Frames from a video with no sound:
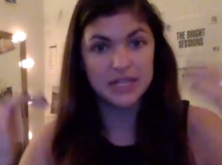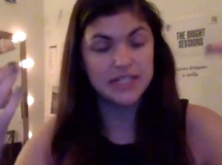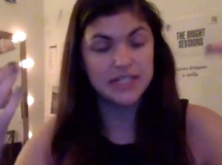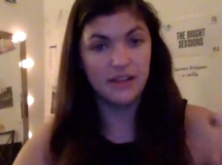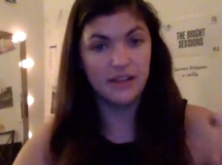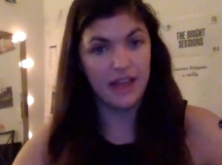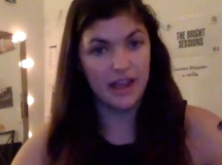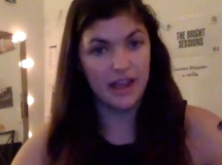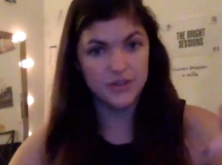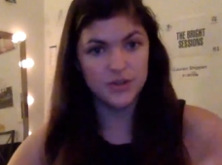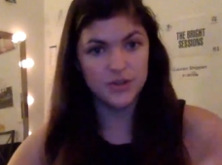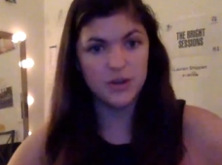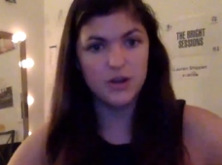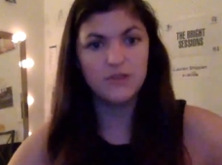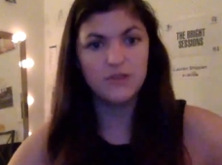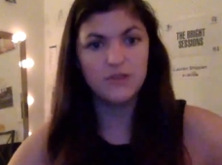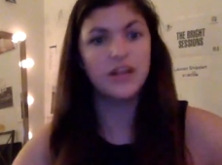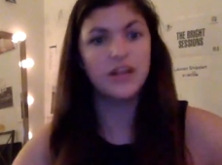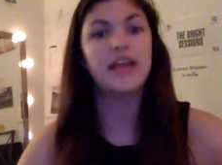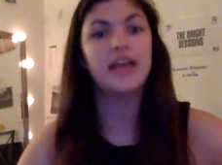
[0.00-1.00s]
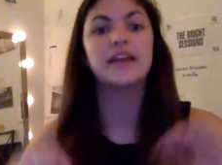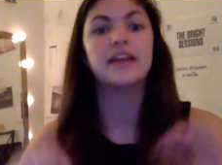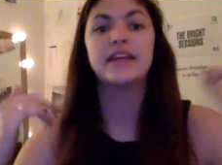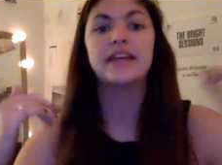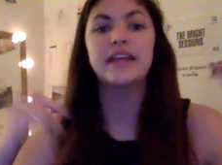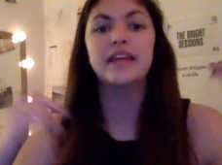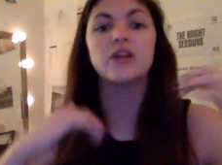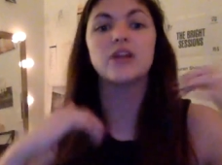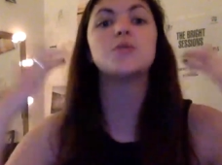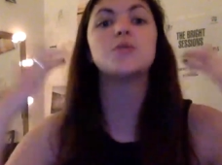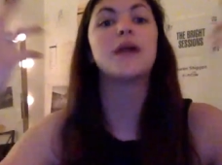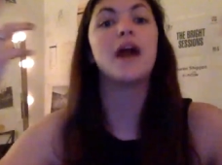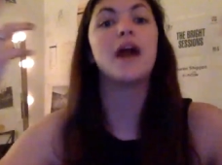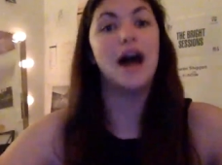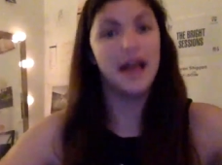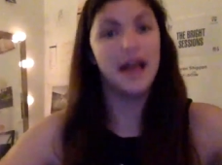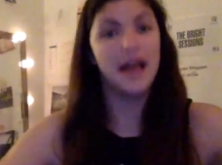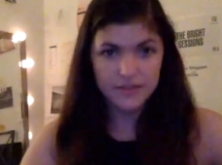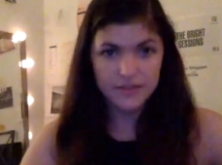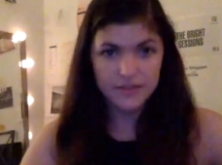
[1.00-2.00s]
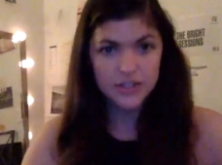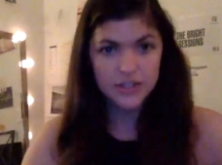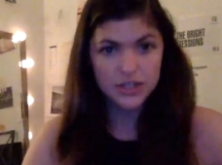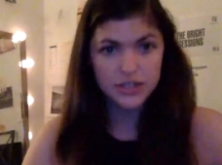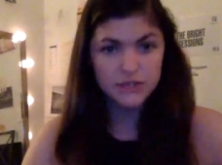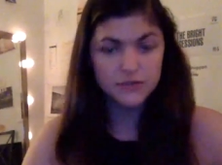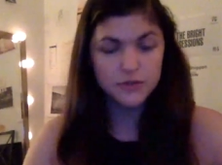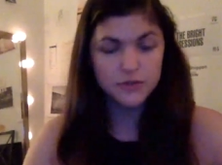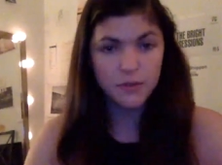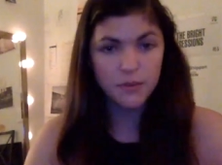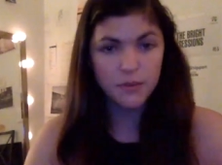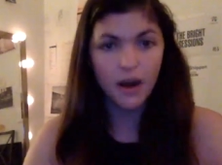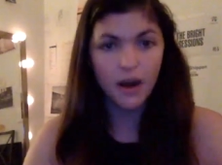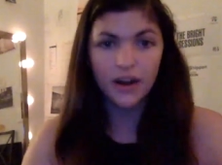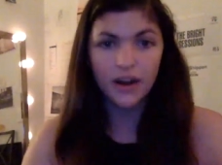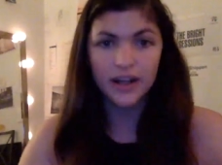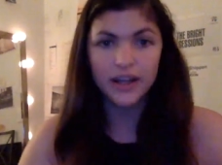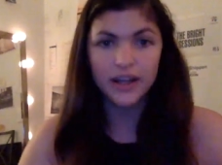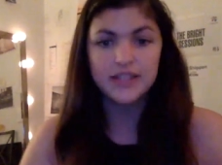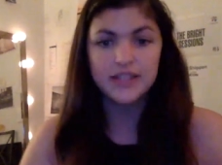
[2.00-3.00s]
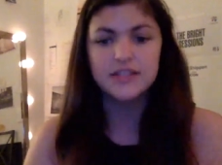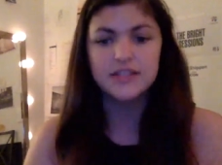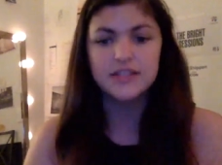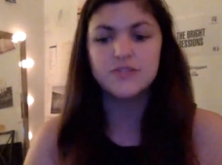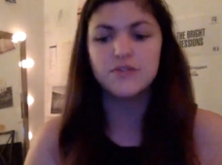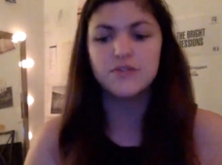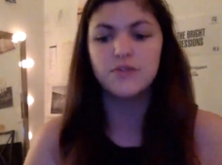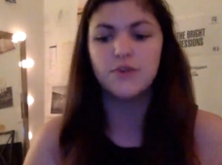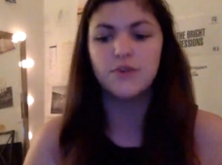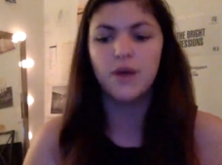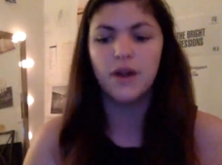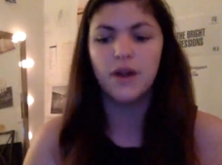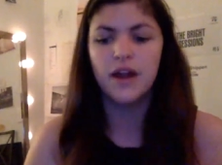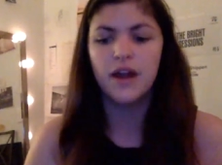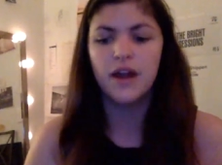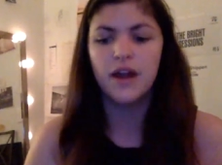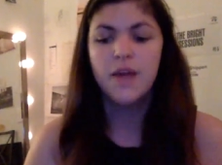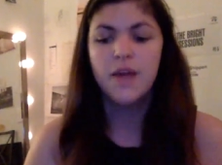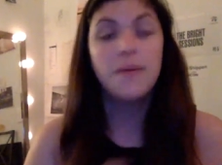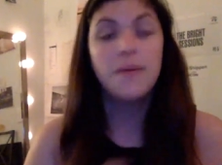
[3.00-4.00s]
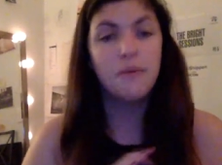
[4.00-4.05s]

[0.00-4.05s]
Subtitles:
that I was going to tell Andrew of like, here's what I envisioned for Mark in season 4.